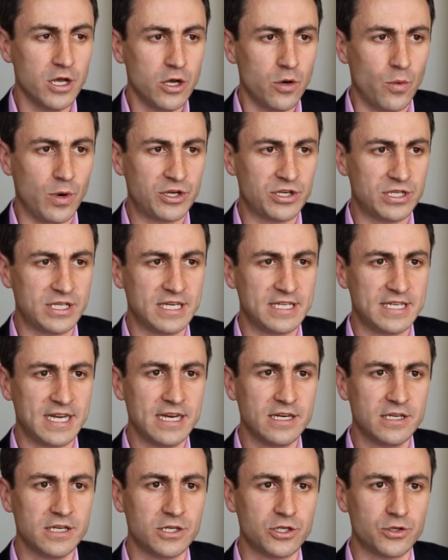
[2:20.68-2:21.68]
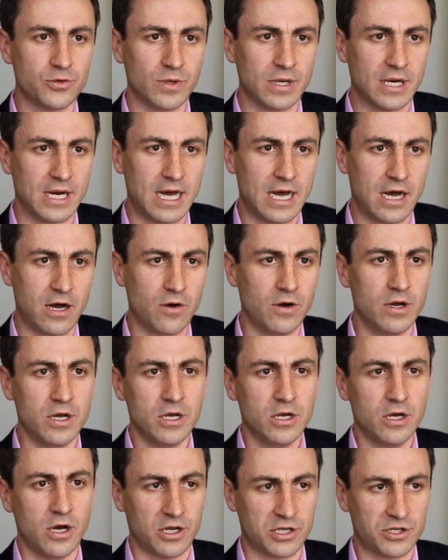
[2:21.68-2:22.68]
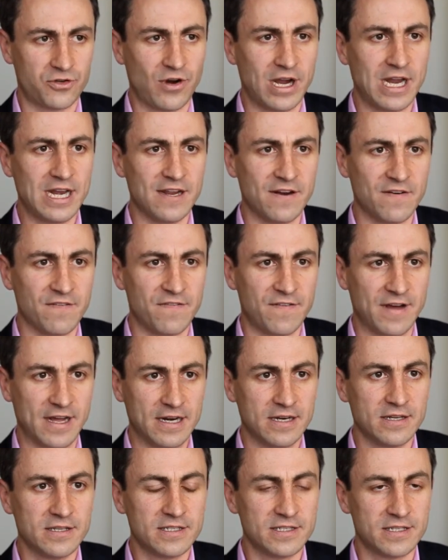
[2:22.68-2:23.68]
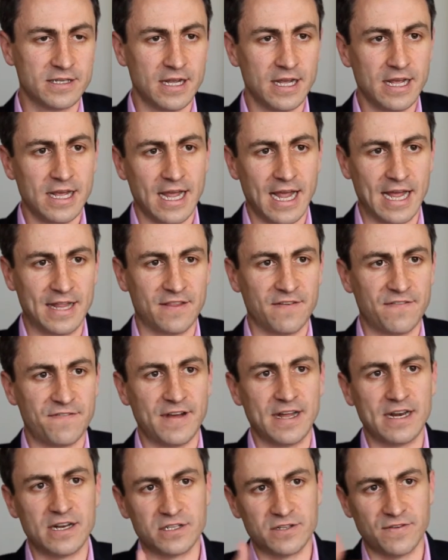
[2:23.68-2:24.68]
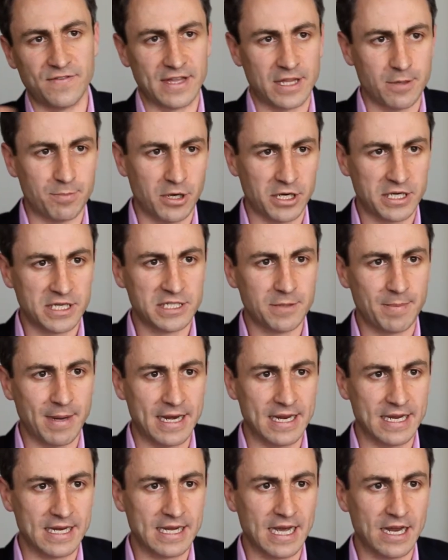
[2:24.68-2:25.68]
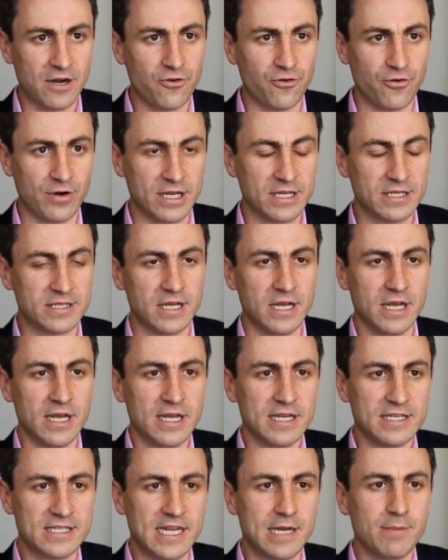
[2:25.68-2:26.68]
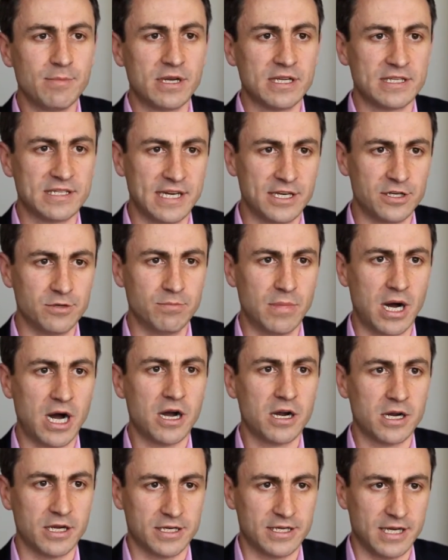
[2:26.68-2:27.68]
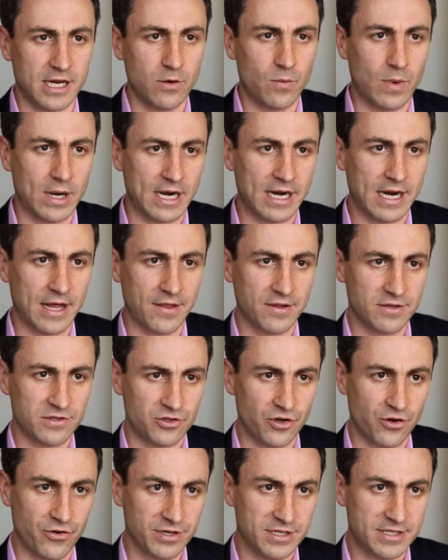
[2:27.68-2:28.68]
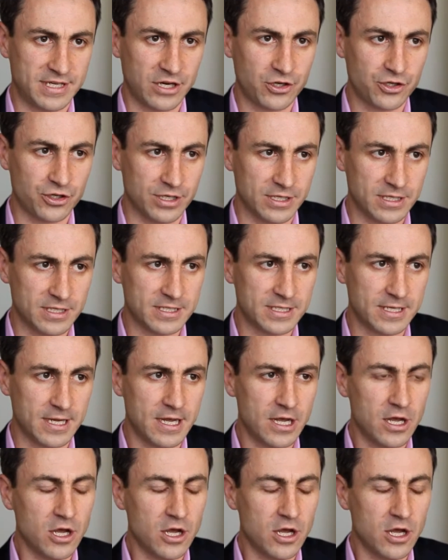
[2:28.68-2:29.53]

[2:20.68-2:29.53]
which is intended to allow Australian funds and the funds of other participating countries seamlessly to market in one another's jurisdictions.